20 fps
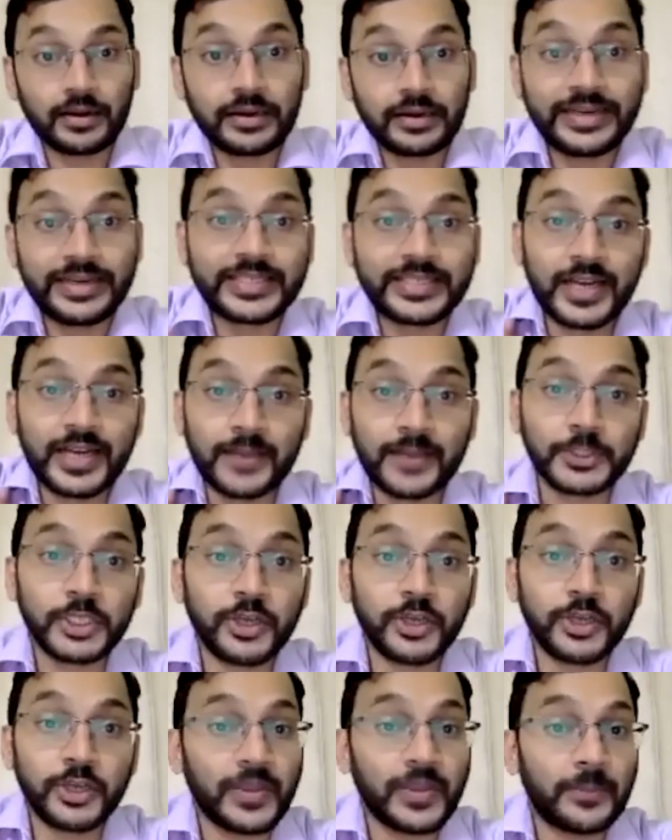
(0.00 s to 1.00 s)

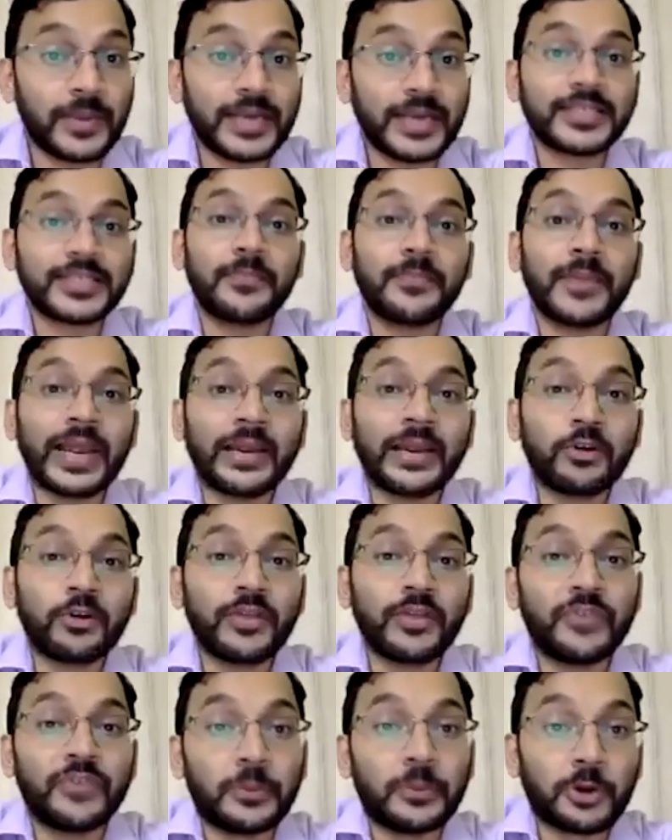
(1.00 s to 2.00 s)
disruption of the blood supply to
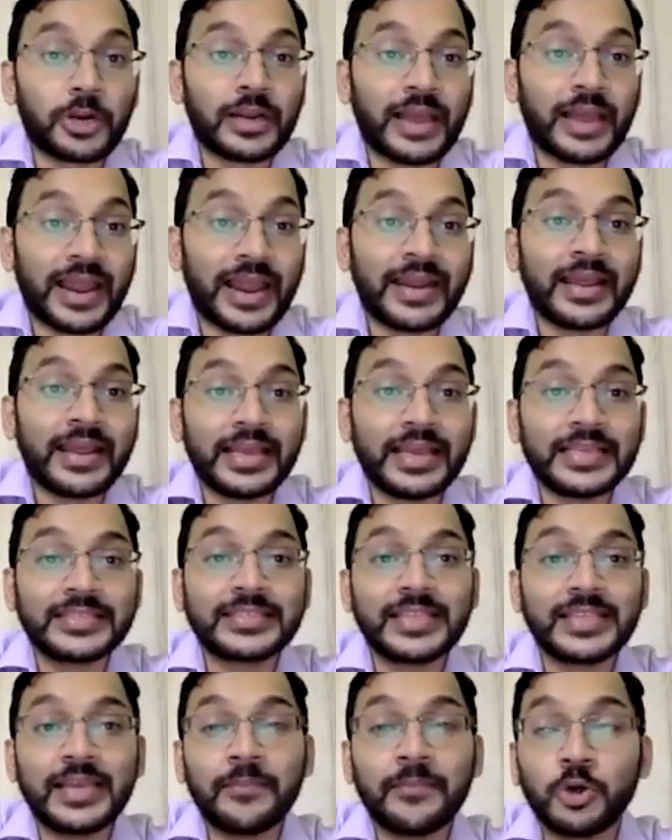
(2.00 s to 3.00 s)
the femoral head
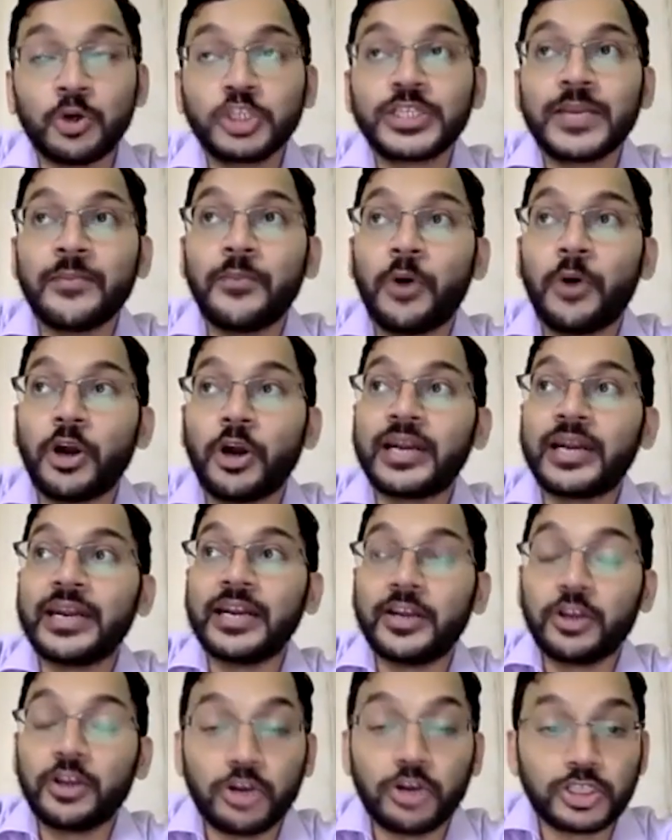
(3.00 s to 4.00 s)
is the most important
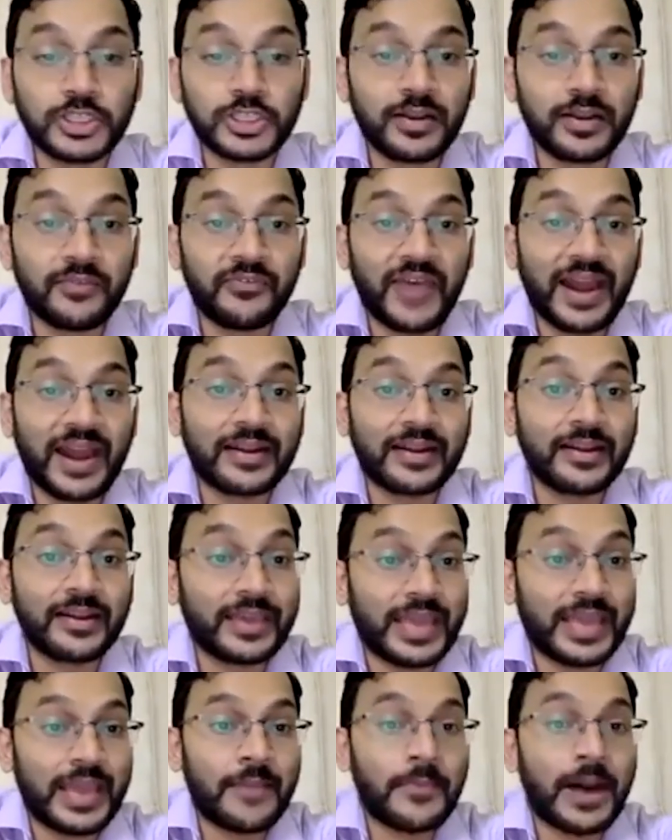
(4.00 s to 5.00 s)
etiological factor
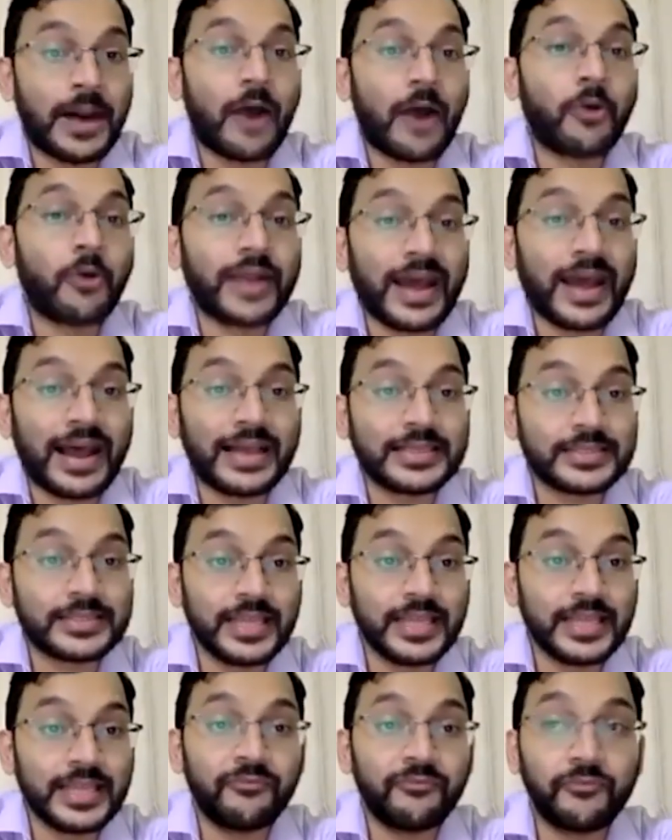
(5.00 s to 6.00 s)
came out as
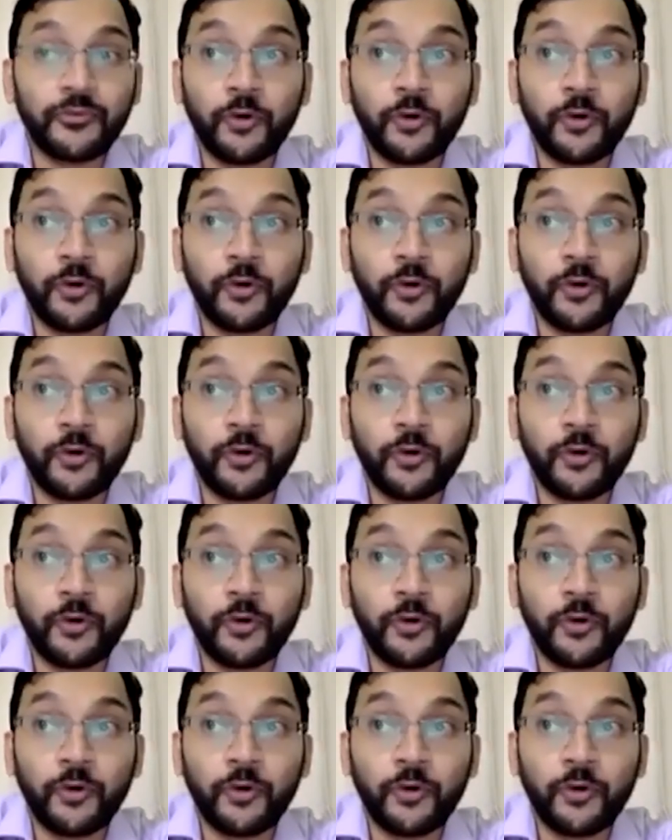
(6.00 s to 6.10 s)
the